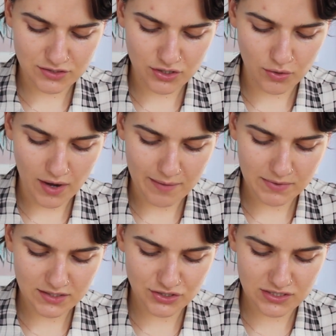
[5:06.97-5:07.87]
So I'm
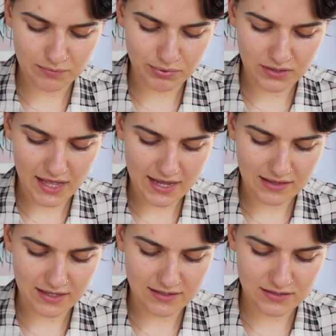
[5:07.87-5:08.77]
gonna just apply
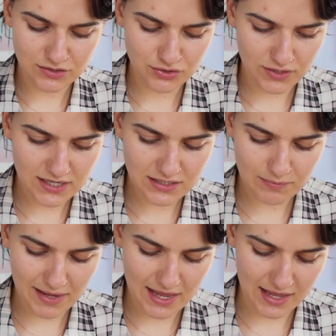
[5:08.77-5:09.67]
this straight
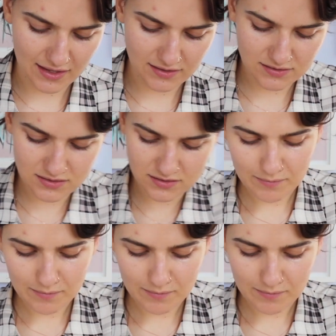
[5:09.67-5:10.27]
into my hands.